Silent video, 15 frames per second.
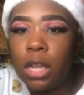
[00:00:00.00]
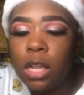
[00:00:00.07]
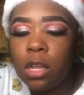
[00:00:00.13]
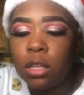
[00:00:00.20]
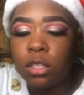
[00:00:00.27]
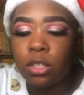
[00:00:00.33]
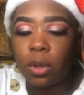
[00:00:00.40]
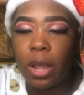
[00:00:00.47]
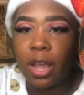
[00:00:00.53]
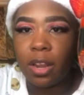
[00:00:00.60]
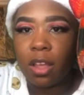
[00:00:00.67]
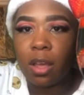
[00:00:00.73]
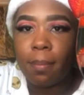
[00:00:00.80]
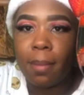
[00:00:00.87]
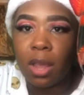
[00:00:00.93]
So I had to
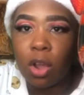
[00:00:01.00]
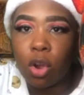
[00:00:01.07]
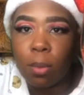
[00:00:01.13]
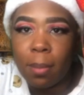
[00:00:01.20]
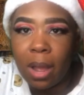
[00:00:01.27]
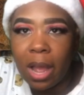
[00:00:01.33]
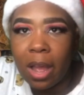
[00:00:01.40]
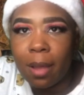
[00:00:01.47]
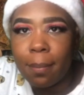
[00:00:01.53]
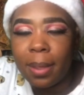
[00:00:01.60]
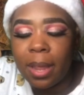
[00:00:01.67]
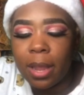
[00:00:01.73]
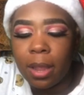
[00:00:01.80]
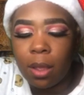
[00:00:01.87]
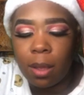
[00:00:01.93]
come back on my
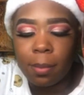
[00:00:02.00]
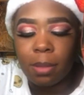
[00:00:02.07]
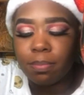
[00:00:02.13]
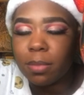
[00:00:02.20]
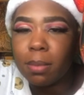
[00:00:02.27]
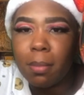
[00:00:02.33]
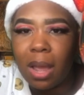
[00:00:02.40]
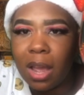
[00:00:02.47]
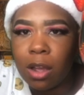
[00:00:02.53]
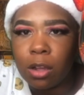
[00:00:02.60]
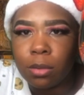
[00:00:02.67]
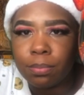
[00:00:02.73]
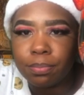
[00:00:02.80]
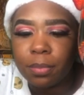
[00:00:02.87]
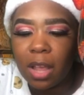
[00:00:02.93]
iPad. I mean, my
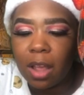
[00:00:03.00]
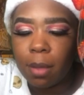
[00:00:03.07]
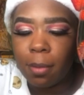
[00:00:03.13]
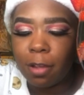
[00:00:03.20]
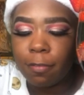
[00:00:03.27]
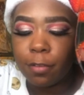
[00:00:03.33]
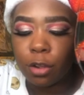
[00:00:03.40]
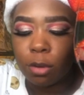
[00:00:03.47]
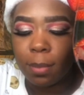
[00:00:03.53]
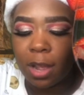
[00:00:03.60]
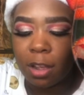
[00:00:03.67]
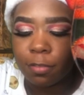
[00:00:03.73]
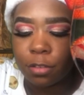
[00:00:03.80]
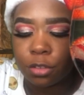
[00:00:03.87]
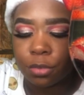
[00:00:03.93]
phone, my
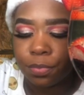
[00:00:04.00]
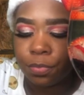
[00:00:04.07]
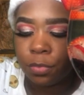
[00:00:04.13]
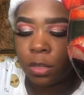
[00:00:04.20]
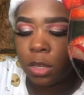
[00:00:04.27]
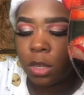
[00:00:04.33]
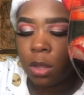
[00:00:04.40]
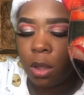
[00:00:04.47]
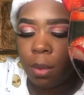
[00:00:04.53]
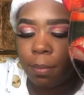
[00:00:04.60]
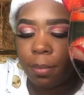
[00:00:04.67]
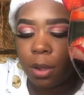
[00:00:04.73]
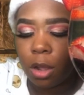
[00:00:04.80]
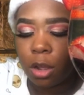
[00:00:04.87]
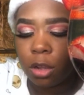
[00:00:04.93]
iPhone.
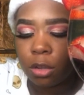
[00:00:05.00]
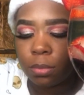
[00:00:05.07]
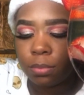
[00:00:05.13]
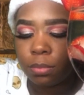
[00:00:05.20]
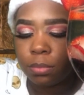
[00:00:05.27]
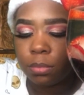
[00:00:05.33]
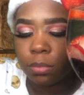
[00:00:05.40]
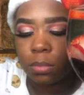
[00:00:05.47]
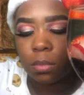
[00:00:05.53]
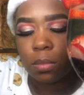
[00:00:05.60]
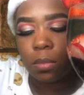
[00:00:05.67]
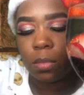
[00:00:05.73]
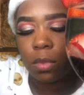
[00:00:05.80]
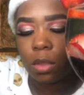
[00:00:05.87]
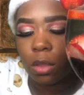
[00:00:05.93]
But I'm
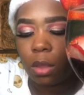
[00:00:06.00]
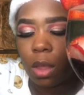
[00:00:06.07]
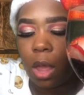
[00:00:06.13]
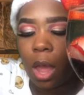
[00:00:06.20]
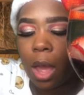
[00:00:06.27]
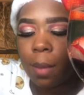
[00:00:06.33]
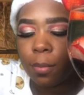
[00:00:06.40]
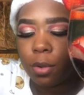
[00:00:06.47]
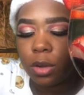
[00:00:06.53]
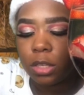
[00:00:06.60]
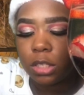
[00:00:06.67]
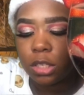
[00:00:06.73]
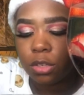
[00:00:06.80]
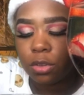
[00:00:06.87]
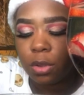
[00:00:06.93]
going to
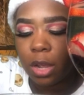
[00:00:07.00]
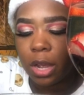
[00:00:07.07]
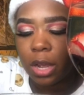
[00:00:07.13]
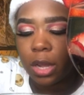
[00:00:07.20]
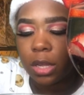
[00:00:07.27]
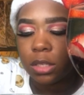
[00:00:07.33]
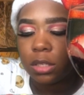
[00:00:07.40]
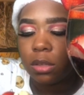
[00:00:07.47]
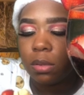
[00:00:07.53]
tell you guys.